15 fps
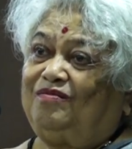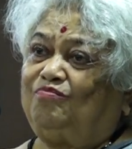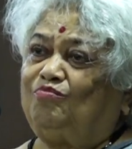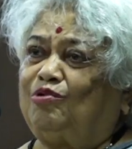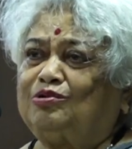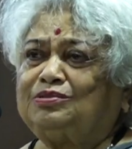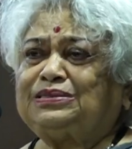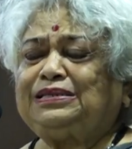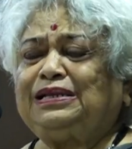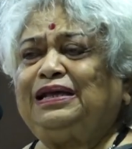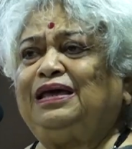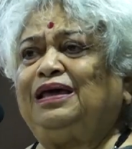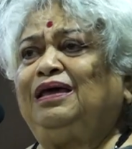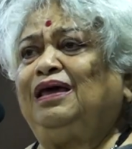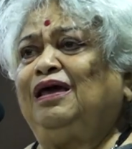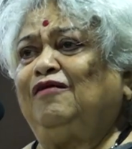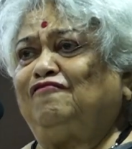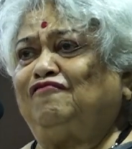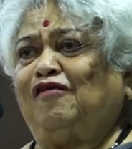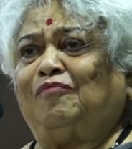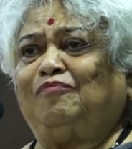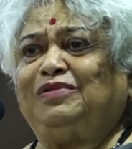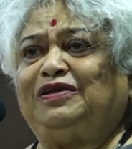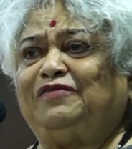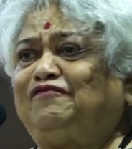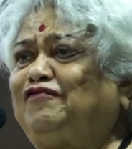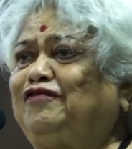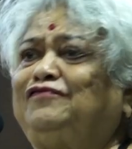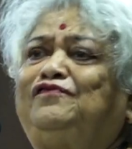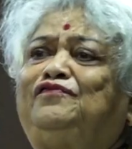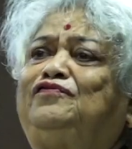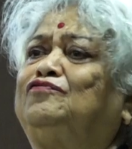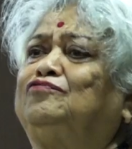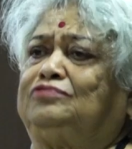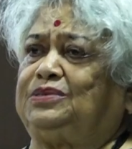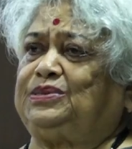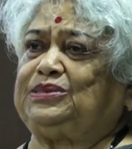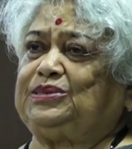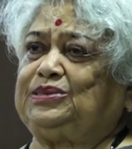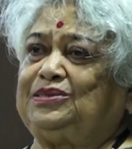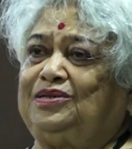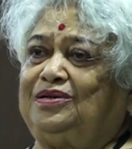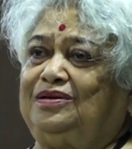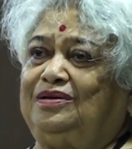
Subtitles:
mostly from different fruits.